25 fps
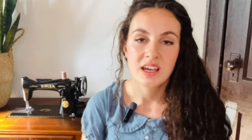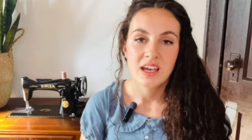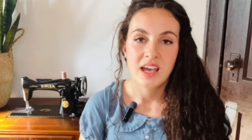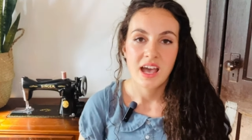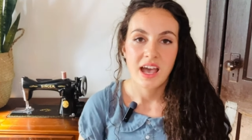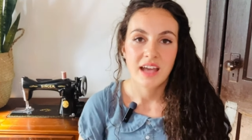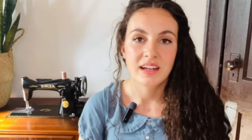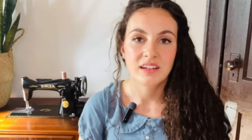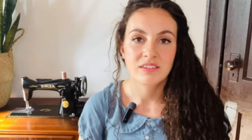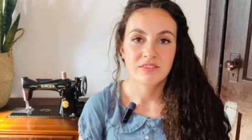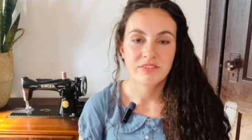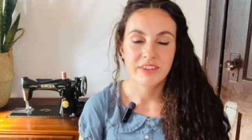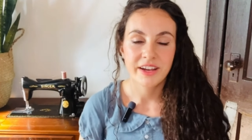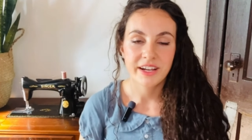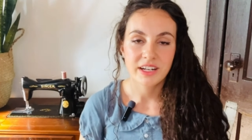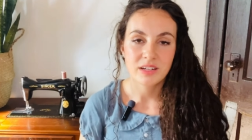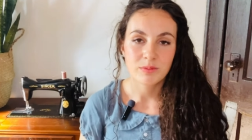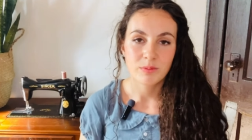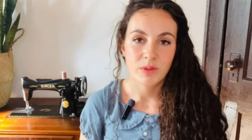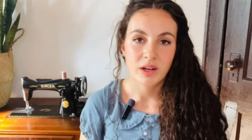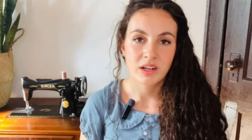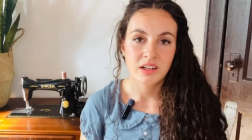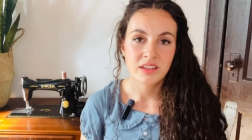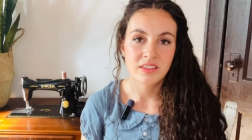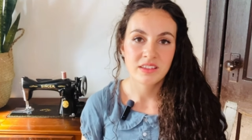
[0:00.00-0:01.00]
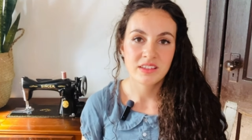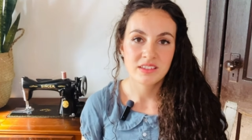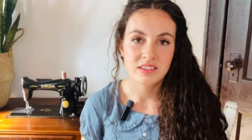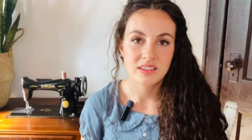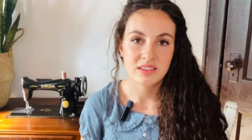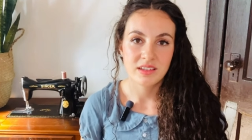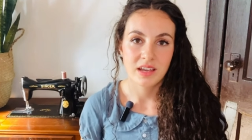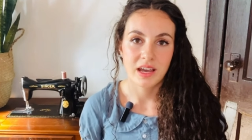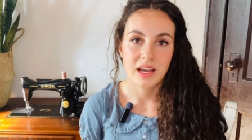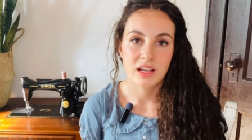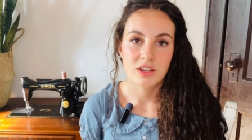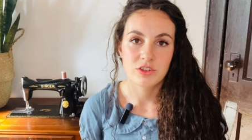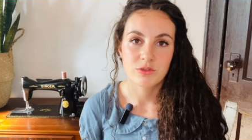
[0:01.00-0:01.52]
And in fact, many of these
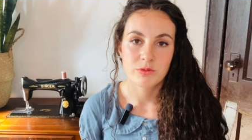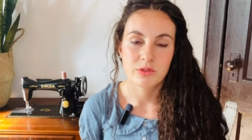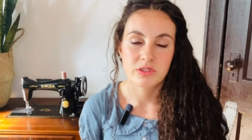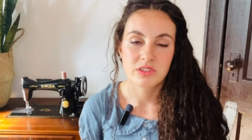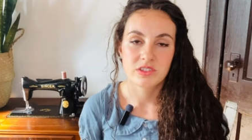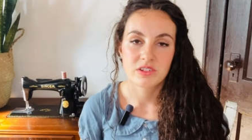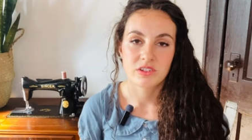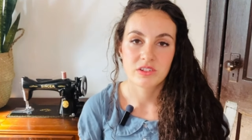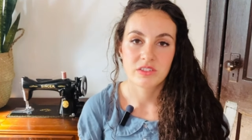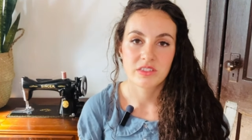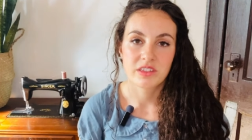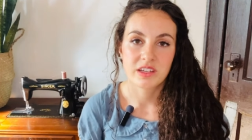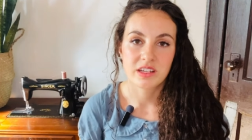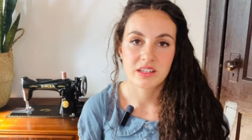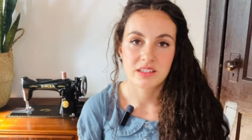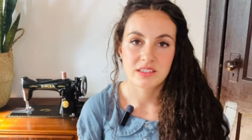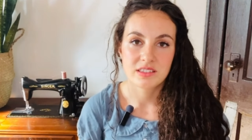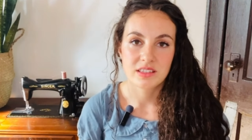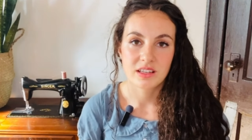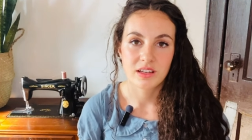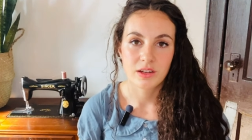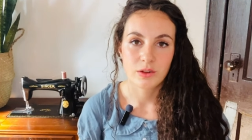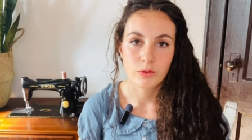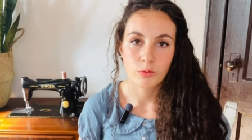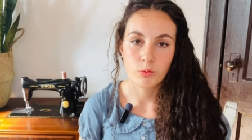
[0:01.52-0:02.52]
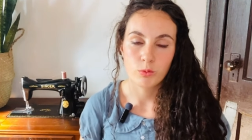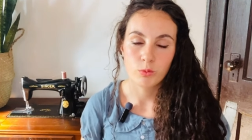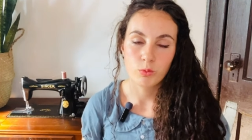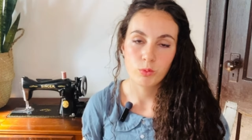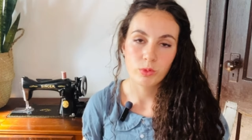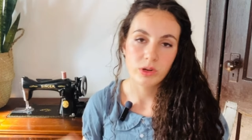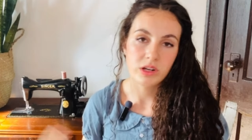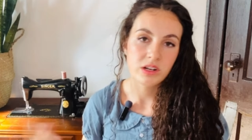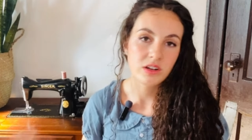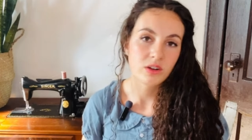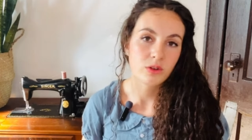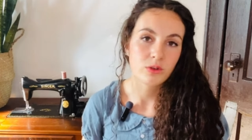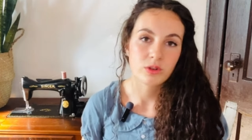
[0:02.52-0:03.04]
attachments are things that
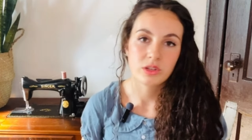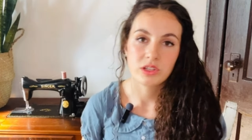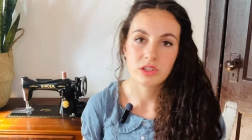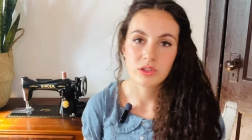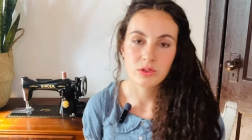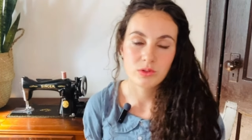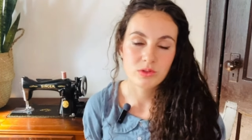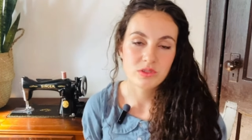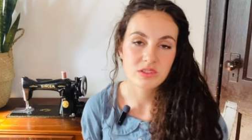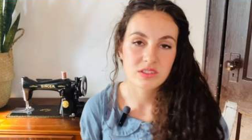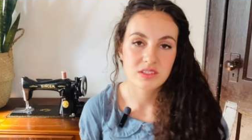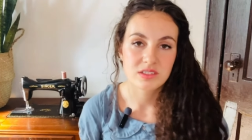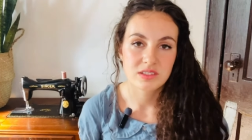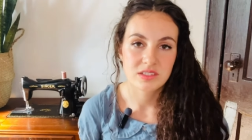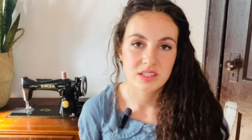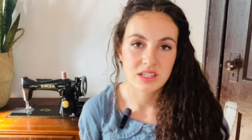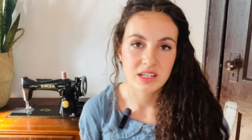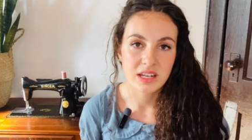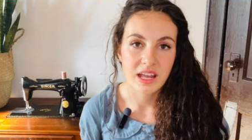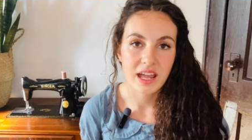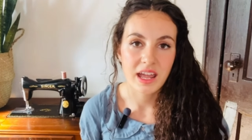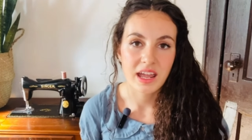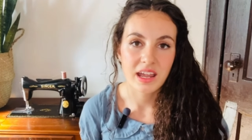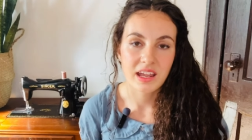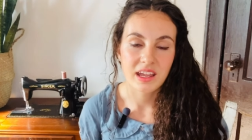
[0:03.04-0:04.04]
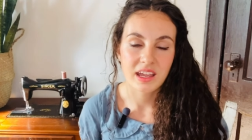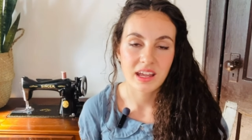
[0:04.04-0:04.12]
we don't use today.